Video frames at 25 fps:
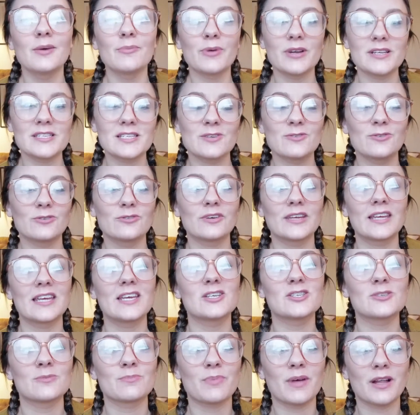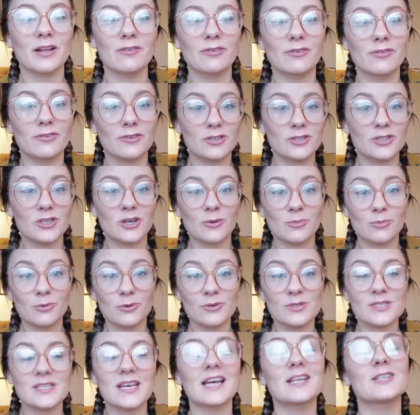press the notification bell for future
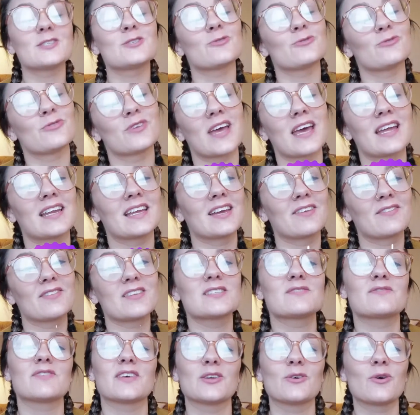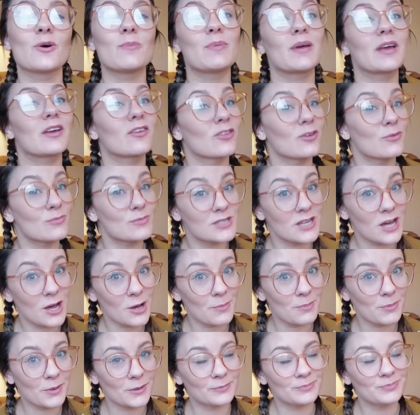uploads and don't forget to give this video a big thumbs
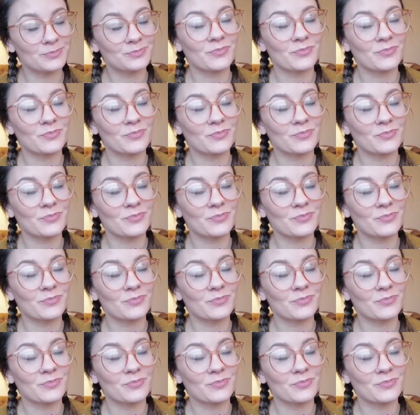up.